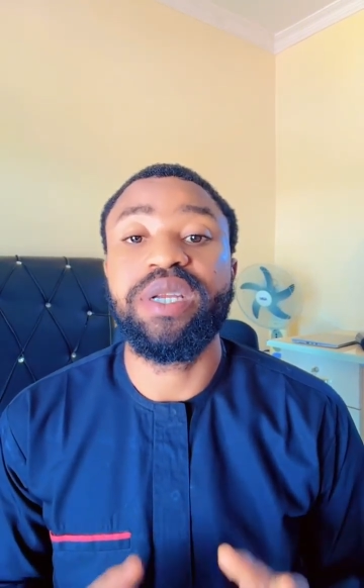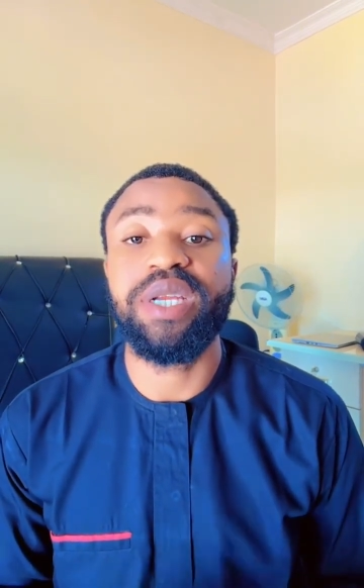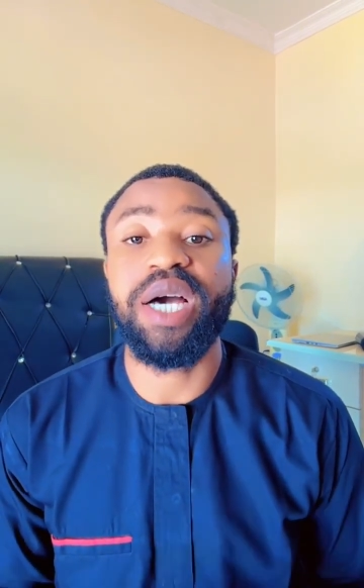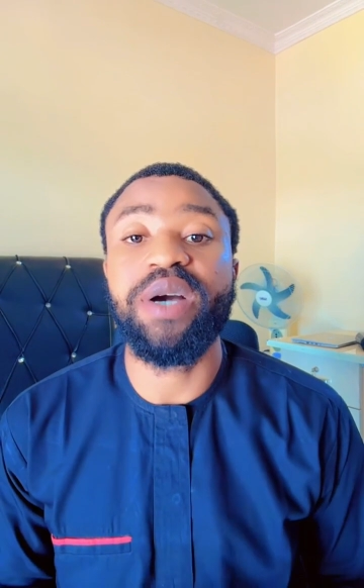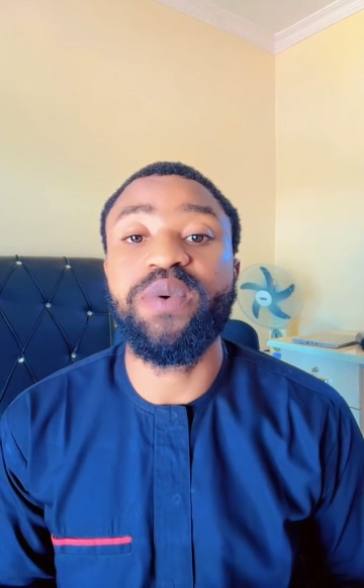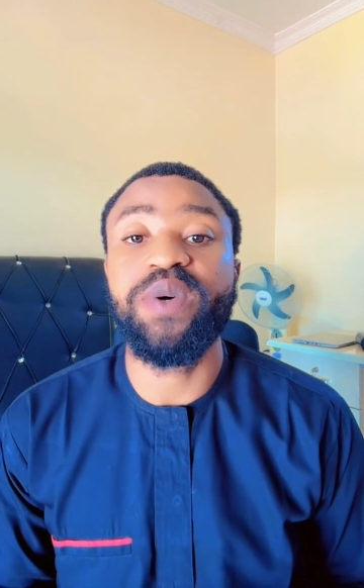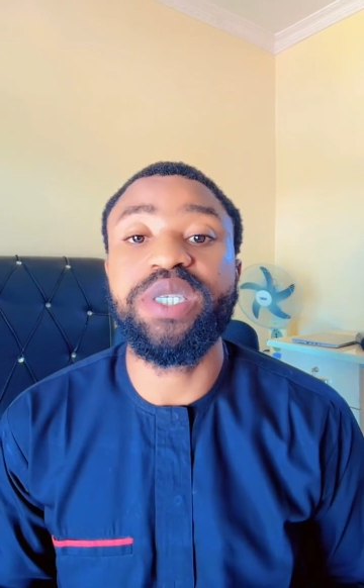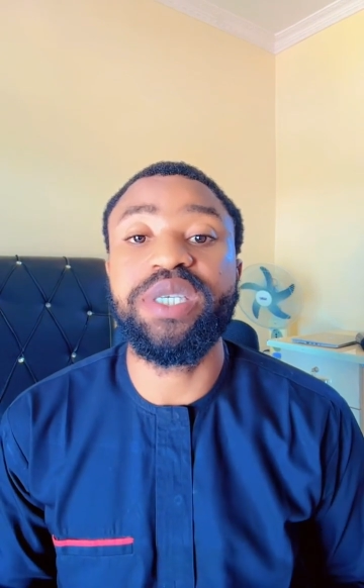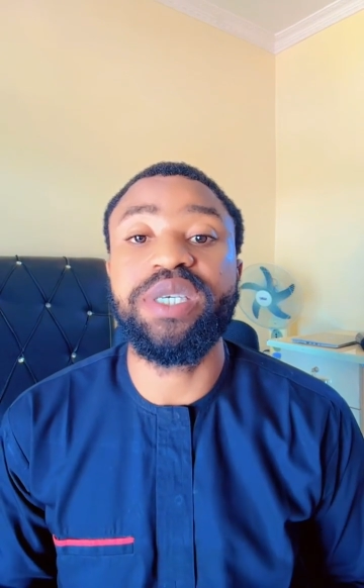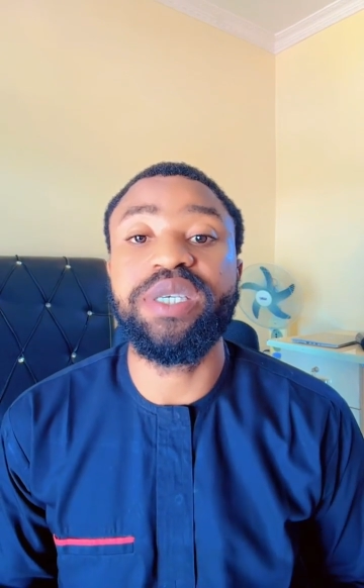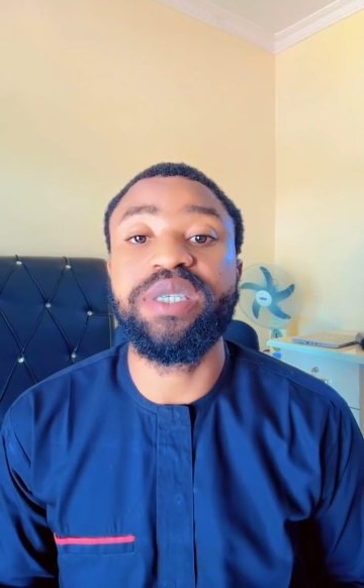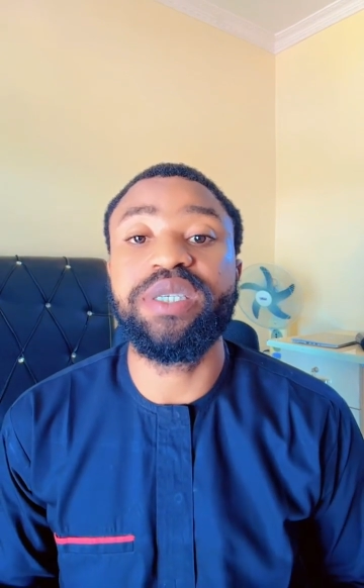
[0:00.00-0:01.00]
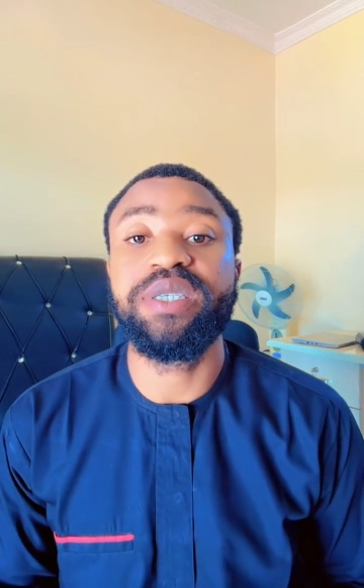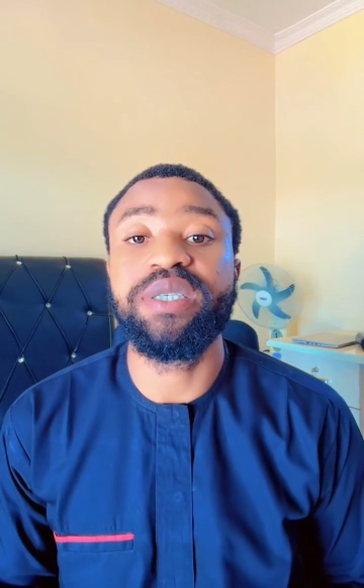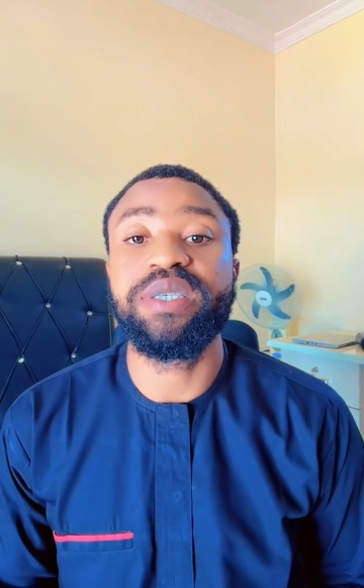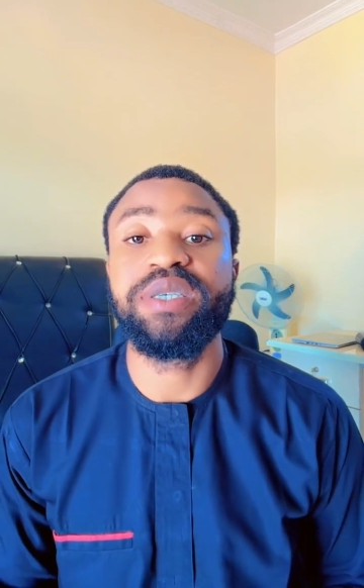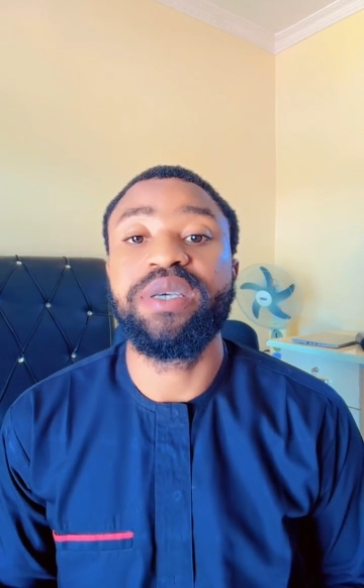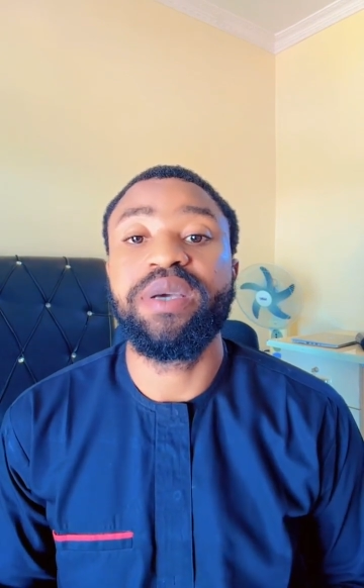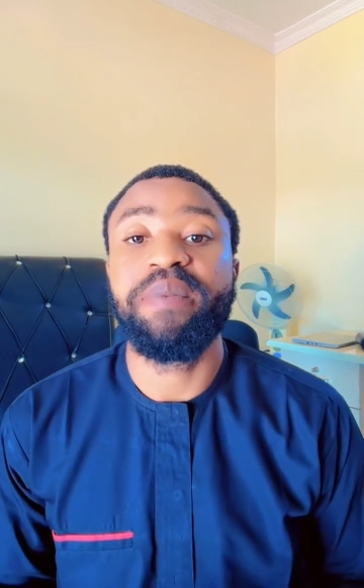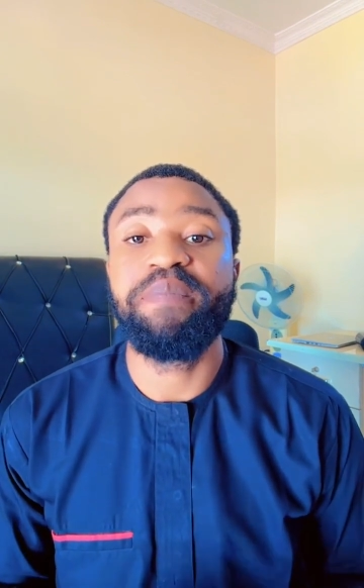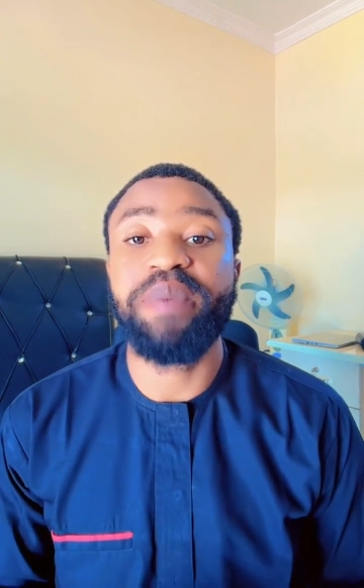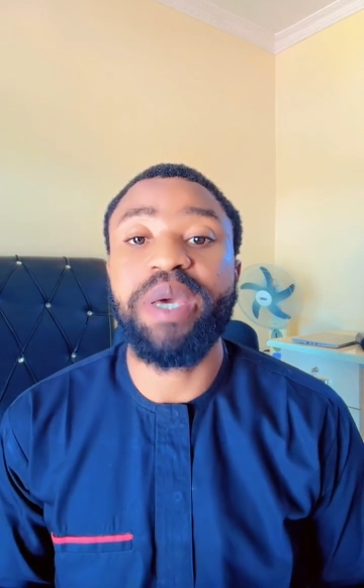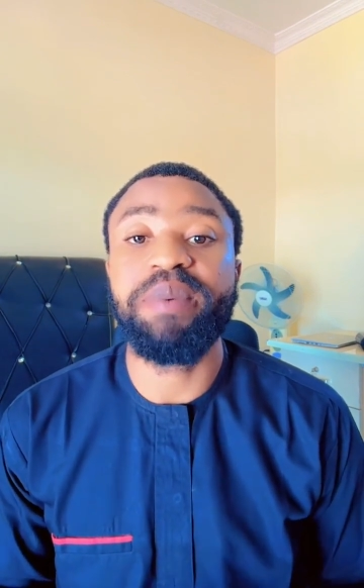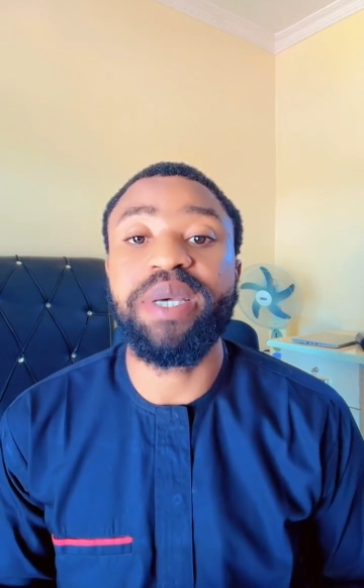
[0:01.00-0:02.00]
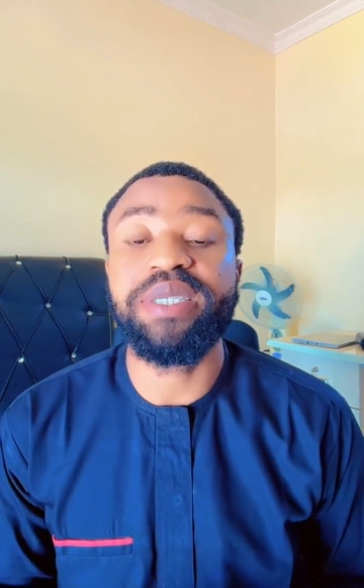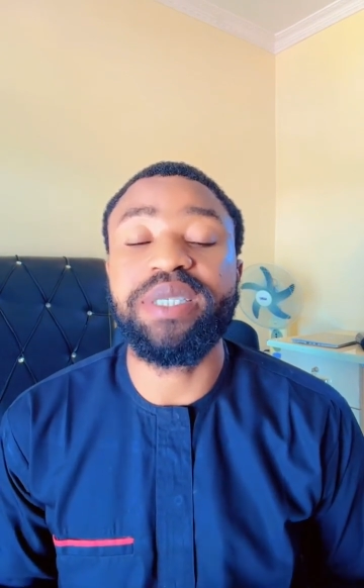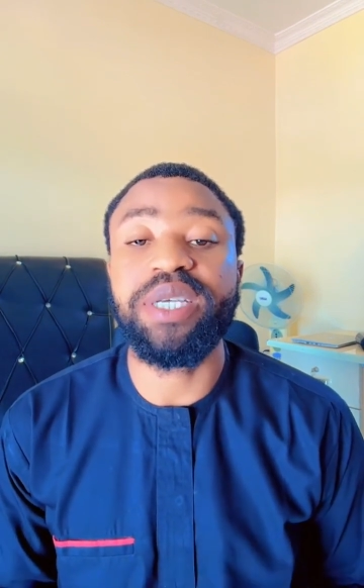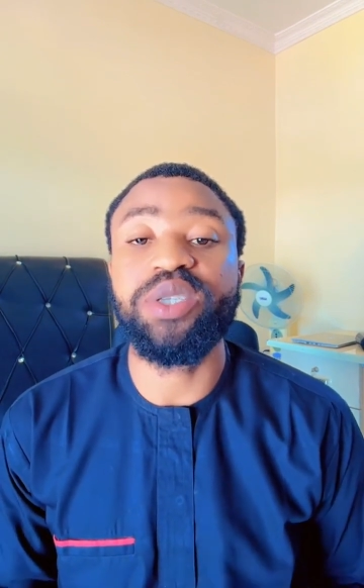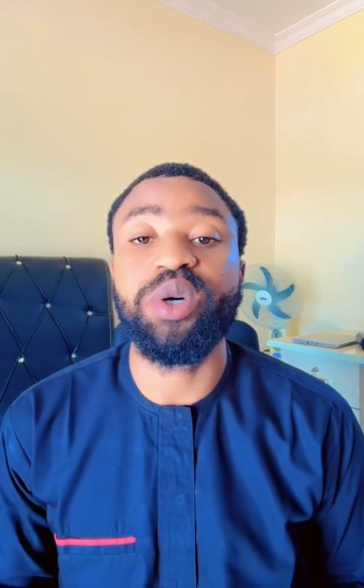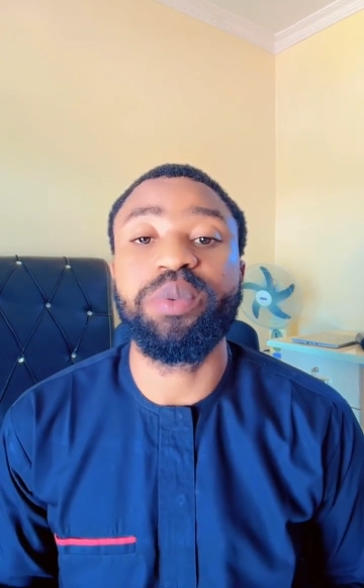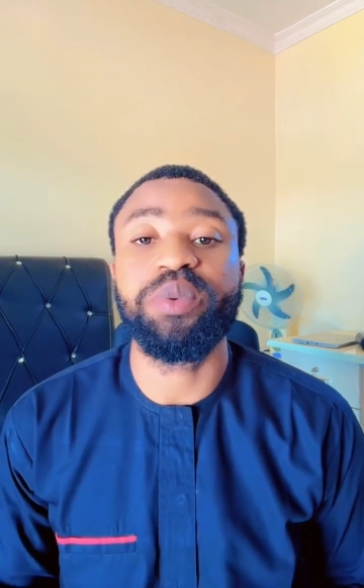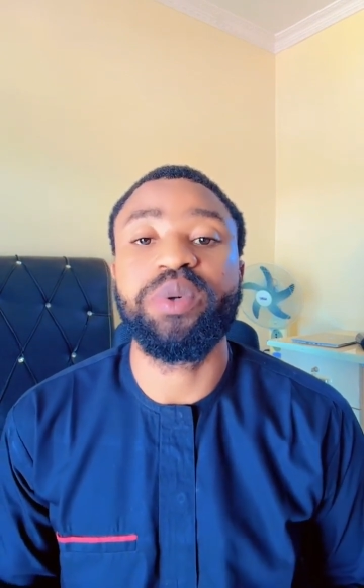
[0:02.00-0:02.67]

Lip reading: languages, payment setup.